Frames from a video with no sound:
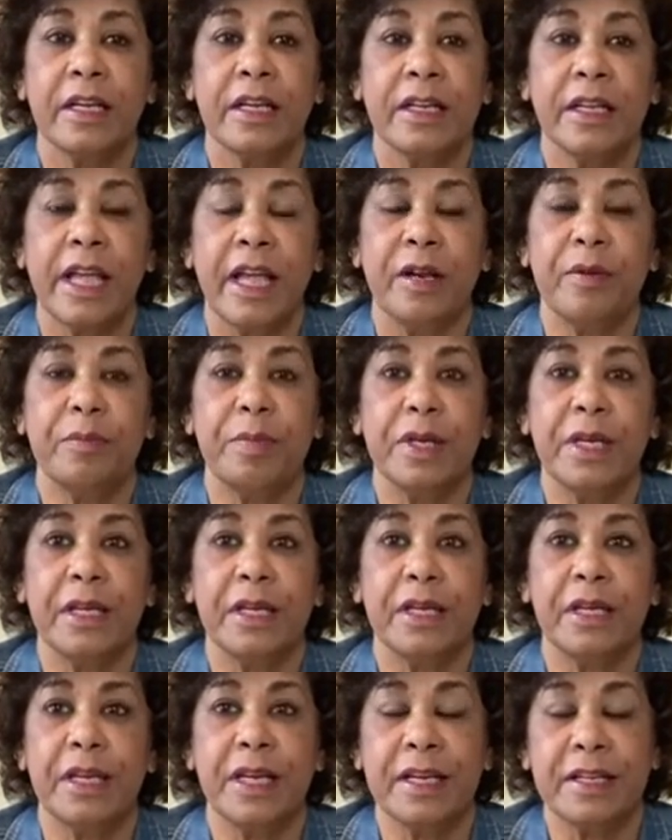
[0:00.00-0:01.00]
can
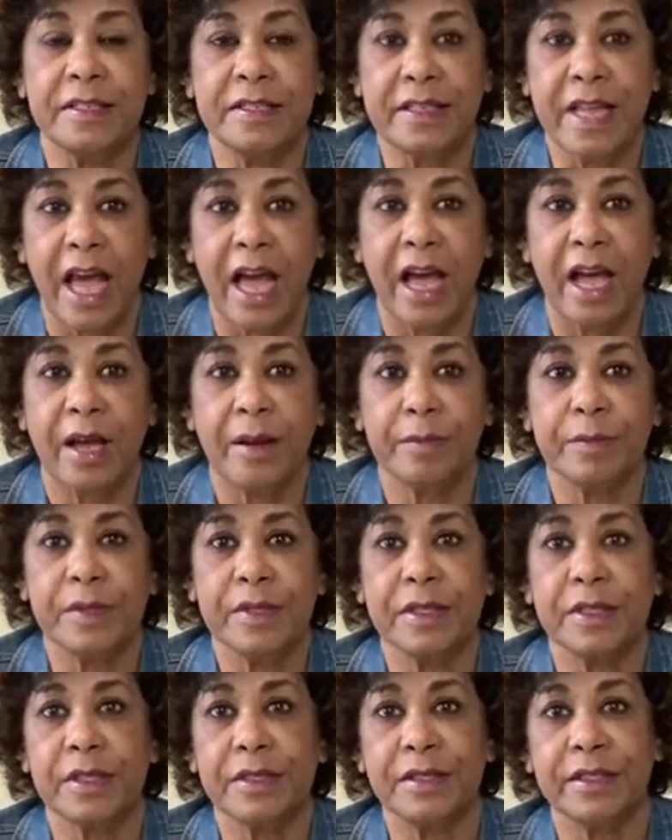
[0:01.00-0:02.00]
be
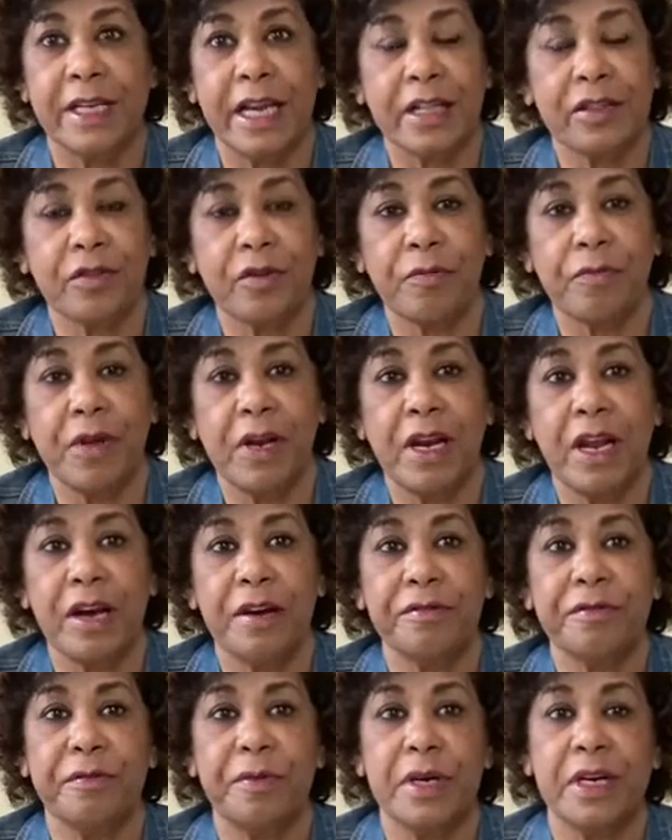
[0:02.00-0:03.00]
exams, death of a
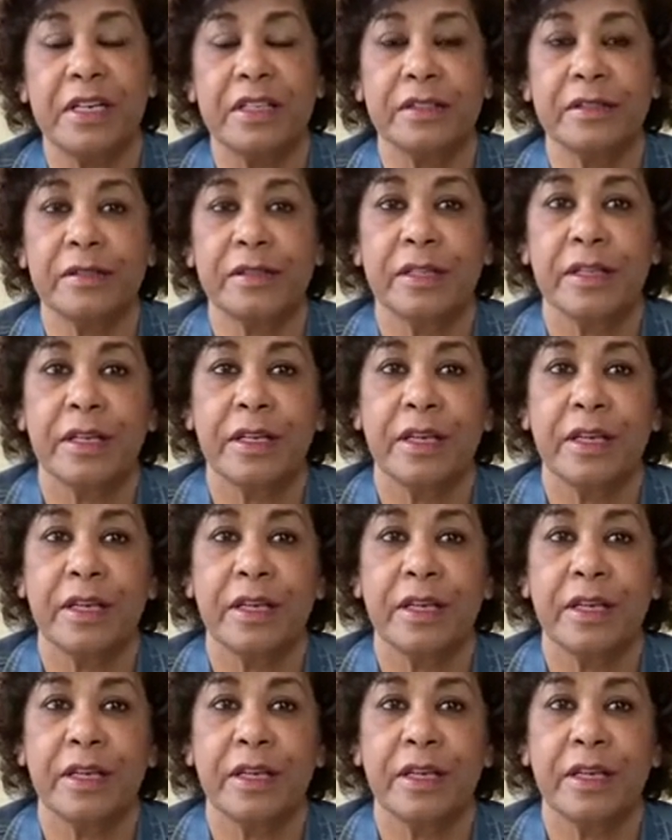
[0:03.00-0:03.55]
loved one,